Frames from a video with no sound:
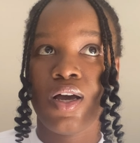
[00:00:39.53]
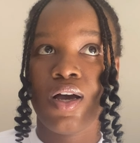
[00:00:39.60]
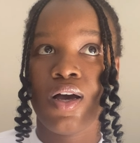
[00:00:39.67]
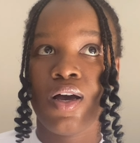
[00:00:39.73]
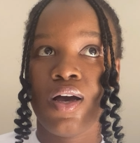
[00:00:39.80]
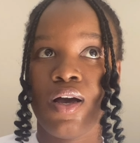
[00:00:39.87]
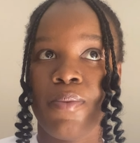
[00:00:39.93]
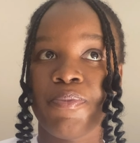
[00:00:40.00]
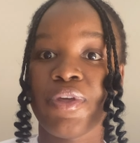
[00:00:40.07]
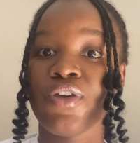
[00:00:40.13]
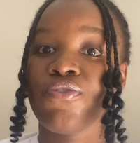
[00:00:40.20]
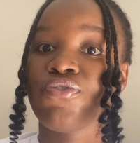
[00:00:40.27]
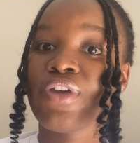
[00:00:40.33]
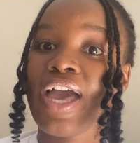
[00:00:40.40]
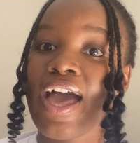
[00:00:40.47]
um,
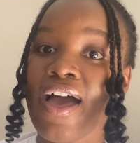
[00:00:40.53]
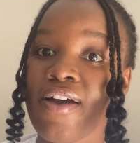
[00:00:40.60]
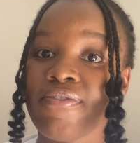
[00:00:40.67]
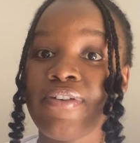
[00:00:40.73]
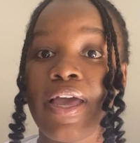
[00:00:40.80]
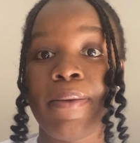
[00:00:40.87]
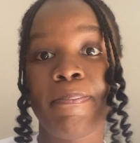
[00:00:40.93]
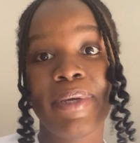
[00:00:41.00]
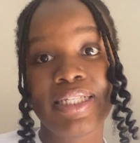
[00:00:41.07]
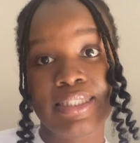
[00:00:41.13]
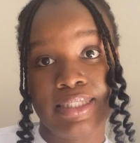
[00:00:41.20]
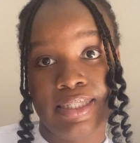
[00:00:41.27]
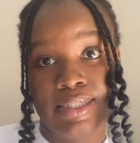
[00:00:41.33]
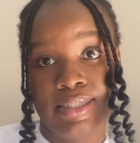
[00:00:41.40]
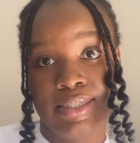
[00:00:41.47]
if you have a
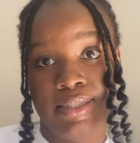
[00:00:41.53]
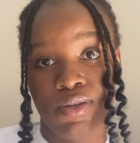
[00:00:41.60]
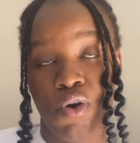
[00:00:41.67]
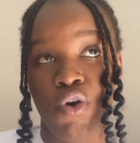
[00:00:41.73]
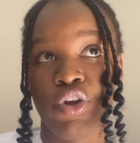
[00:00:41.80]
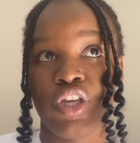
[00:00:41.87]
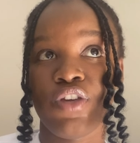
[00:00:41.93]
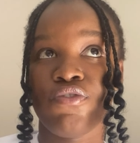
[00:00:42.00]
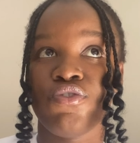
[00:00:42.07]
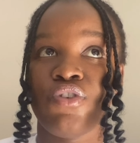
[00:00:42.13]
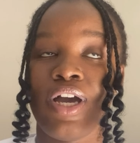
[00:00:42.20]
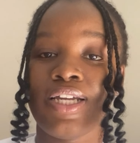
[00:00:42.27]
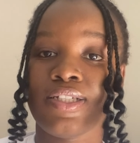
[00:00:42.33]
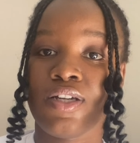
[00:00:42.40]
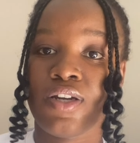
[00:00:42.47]
business or if you
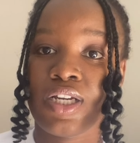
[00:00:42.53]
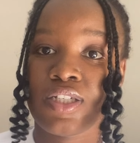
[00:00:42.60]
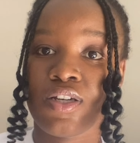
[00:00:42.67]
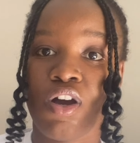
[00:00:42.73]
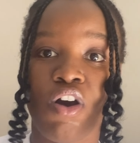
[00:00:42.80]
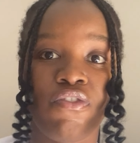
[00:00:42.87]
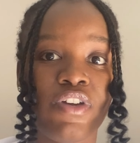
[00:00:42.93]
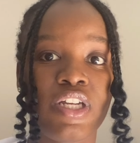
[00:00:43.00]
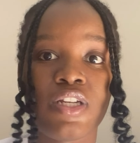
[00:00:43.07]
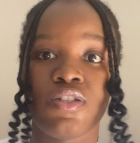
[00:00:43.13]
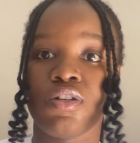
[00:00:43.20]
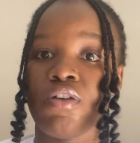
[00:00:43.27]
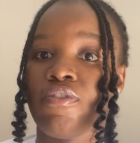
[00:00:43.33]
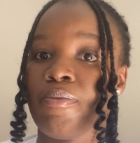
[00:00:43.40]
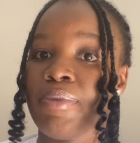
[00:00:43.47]
are a director of any
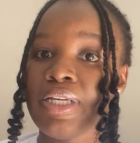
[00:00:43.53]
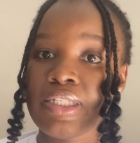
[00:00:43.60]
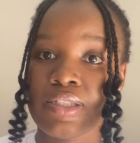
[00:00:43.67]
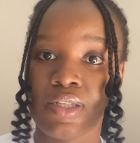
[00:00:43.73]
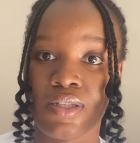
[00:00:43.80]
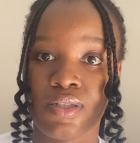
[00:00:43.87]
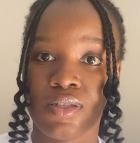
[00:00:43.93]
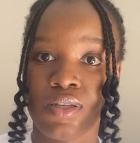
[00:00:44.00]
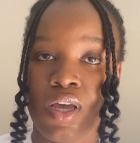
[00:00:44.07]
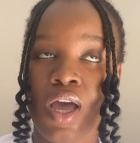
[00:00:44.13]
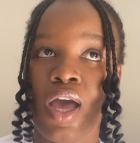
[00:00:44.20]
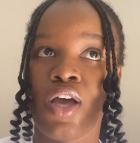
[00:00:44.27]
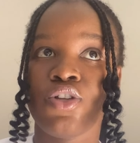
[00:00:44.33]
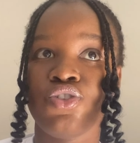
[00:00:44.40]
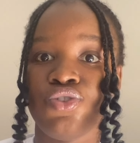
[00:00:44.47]
sort of a business
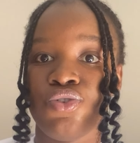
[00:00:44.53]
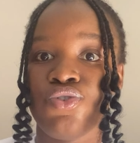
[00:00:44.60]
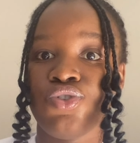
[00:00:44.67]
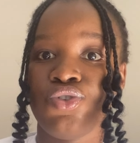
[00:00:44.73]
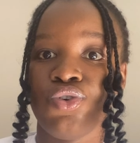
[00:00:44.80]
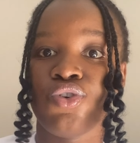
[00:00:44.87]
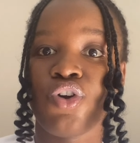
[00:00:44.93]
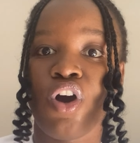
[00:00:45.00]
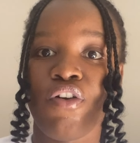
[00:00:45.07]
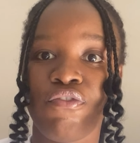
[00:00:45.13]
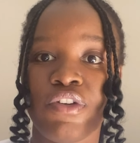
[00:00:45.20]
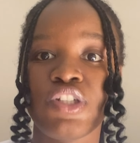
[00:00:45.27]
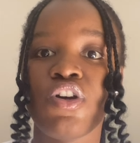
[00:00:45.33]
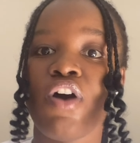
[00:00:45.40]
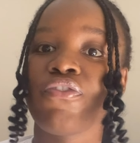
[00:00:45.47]
due to
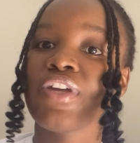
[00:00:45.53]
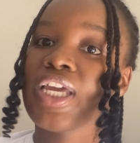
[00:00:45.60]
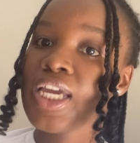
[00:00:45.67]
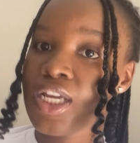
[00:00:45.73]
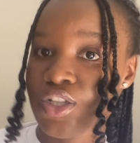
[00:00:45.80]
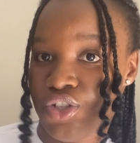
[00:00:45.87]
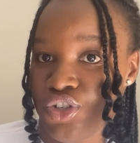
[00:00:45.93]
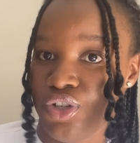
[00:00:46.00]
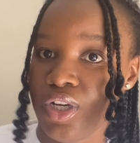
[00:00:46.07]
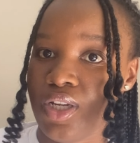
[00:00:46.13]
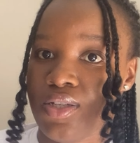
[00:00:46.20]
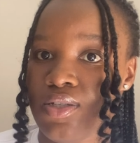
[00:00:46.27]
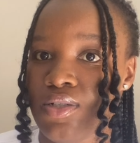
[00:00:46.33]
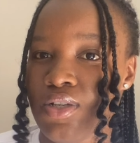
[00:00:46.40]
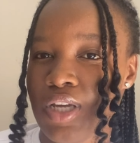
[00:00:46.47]
conflict of
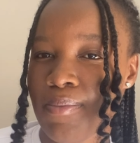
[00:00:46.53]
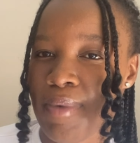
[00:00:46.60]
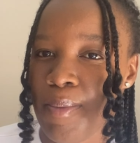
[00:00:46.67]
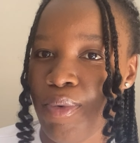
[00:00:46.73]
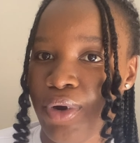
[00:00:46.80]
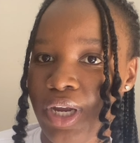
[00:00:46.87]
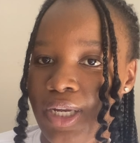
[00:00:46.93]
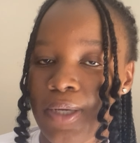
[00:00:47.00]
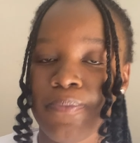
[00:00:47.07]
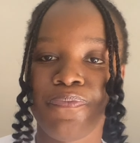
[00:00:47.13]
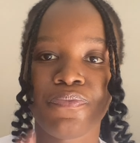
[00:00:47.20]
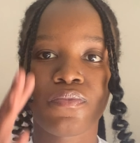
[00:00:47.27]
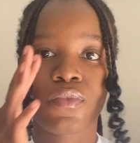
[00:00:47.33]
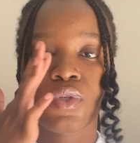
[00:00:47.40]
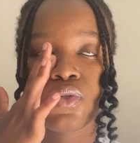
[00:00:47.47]
interest. You get my point?
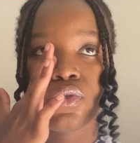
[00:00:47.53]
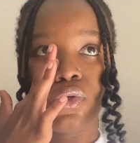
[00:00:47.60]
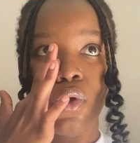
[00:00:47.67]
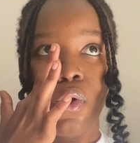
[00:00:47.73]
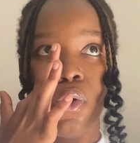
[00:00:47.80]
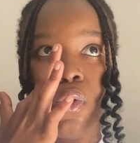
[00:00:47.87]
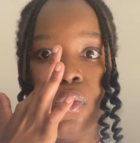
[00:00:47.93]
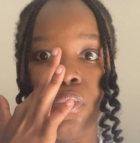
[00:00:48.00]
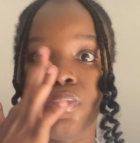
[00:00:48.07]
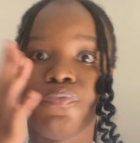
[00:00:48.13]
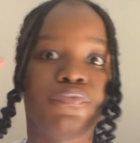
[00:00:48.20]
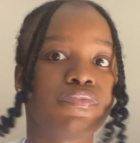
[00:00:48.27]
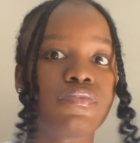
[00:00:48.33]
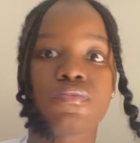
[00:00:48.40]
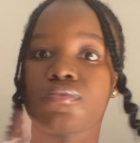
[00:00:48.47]

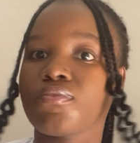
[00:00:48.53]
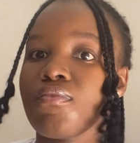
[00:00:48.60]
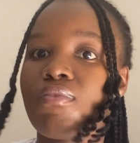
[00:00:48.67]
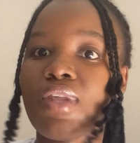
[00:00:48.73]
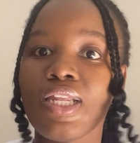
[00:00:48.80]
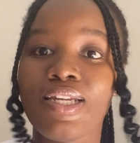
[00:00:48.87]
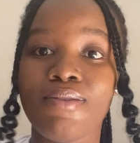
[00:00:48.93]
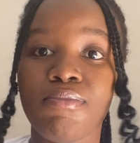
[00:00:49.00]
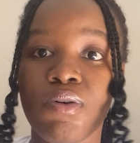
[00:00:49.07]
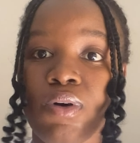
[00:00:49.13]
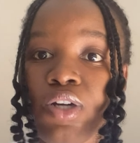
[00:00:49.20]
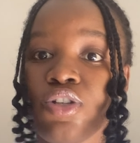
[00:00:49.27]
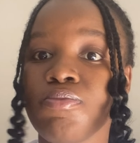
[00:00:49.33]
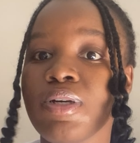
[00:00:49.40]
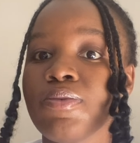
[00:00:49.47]
So number
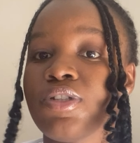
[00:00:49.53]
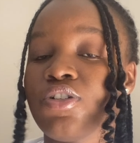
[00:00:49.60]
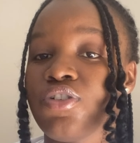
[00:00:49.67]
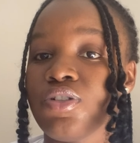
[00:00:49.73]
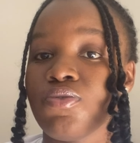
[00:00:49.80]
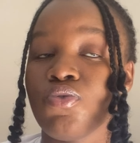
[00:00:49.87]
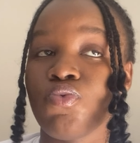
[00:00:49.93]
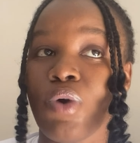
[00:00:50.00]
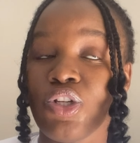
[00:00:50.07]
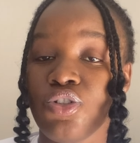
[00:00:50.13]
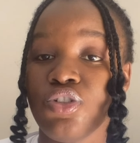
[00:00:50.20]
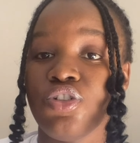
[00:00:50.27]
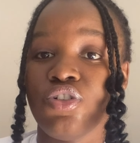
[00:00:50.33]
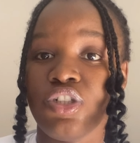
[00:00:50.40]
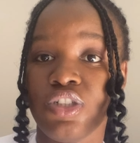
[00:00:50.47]
one you might you want to
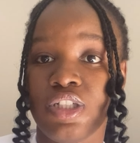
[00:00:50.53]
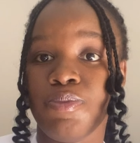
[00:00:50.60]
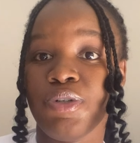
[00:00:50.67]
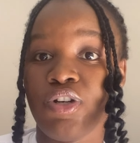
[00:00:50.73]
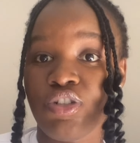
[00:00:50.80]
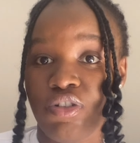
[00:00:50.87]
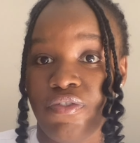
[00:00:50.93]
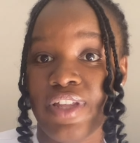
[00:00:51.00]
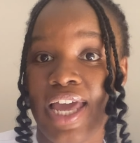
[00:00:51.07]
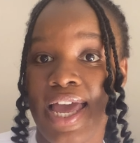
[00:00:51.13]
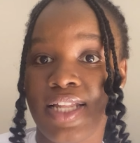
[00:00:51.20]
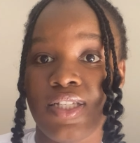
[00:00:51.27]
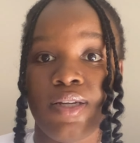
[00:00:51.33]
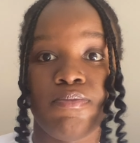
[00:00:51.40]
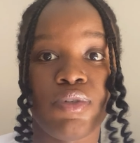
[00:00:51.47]
deregister because of
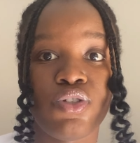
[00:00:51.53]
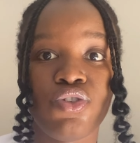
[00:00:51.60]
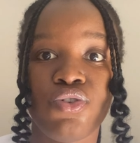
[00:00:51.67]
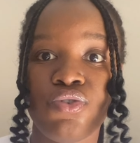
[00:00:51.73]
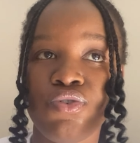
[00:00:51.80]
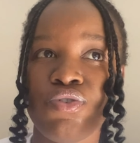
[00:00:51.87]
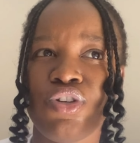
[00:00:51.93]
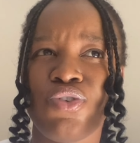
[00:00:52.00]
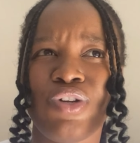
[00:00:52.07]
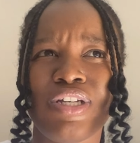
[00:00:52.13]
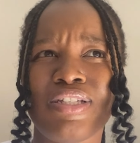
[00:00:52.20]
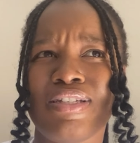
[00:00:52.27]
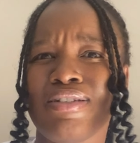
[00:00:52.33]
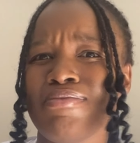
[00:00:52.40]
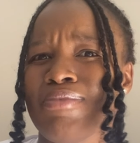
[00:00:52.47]
that number two the
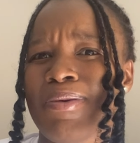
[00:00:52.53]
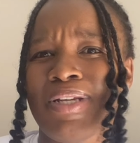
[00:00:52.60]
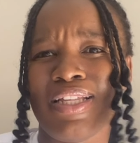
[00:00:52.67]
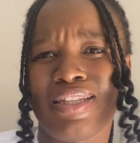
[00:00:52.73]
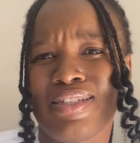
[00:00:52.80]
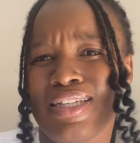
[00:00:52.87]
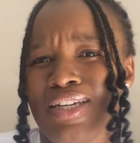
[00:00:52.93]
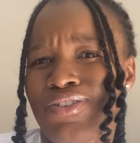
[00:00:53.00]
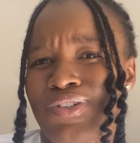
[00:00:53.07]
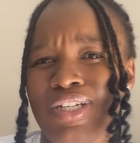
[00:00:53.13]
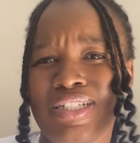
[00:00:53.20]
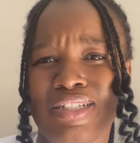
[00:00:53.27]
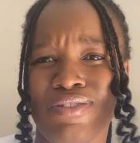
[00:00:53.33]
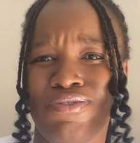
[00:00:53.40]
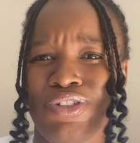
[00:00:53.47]
reason maybe like the second
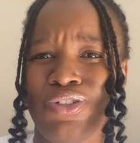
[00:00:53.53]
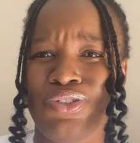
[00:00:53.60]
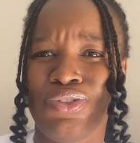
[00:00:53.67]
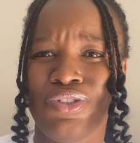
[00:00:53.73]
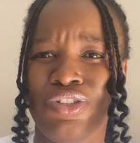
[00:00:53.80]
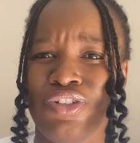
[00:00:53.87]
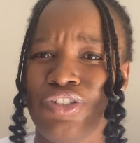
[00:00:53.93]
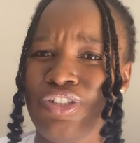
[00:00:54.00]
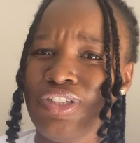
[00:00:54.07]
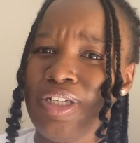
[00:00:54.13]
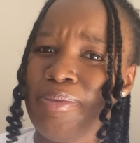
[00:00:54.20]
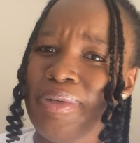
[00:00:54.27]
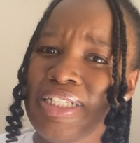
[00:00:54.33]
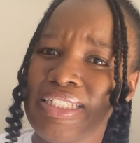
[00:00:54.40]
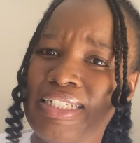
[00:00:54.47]
reason for you to deregister
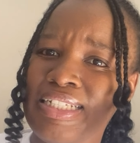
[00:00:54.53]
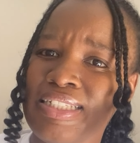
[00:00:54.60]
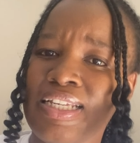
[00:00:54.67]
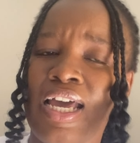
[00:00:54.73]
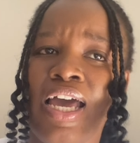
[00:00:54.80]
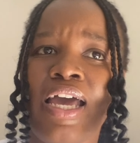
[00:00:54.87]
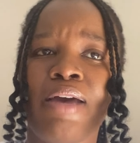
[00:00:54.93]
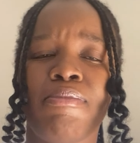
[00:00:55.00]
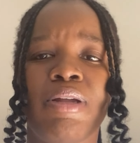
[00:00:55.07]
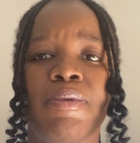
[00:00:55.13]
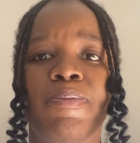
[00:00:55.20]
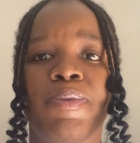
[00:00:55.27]
business might be